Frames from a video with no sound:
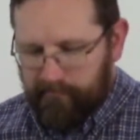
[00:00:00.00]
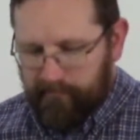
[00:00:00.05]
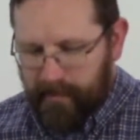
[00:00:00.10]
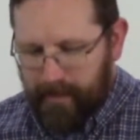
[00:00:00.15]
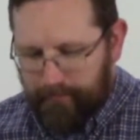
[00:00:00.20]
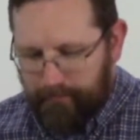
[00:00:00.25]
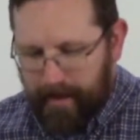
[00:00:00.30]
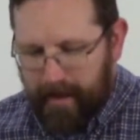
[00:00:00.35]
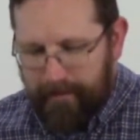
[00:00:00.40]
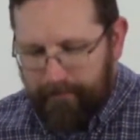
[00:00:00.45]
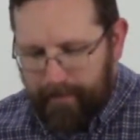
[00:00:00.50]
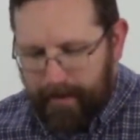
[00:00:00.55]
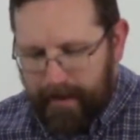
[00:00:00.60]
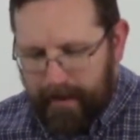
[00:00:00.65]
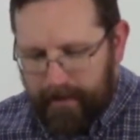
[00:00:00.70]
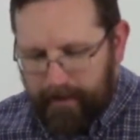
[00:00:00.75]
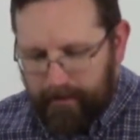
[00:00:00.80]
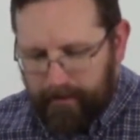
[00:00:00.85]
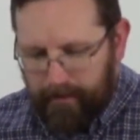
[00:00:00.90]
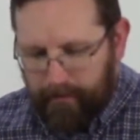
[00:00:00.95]
It may
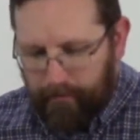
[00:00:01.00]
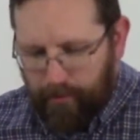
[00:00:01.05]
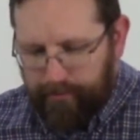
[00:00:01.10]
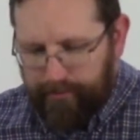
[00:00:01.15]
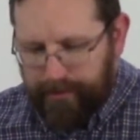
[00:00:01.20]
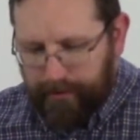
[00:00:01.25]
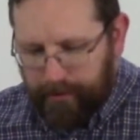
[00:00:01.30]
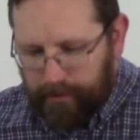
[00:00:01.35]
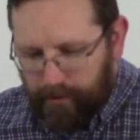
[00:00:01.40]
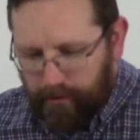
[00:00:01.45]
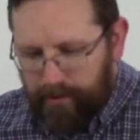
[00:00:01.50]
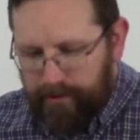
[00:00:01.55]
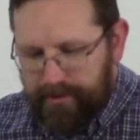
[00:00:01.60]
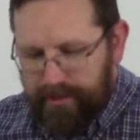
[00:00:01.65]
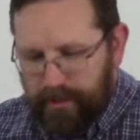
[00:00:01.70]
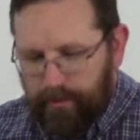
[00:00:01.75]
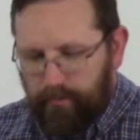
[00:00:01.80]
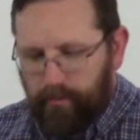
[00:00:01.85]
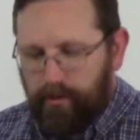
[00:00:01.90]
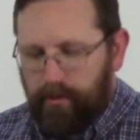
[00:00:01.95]
be the most
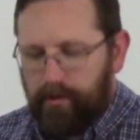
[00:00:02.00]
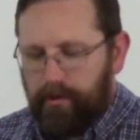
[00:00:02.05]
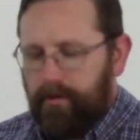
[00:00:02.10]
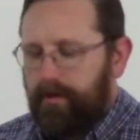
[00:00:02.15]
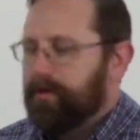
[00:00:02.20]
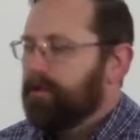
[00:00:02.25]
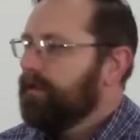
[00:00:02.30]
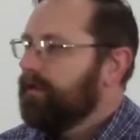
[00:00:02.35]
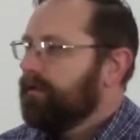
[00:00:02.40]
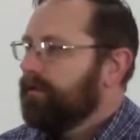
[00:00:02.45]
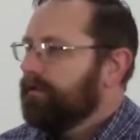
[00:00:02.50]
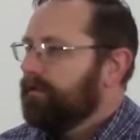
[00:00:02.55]
encouraging word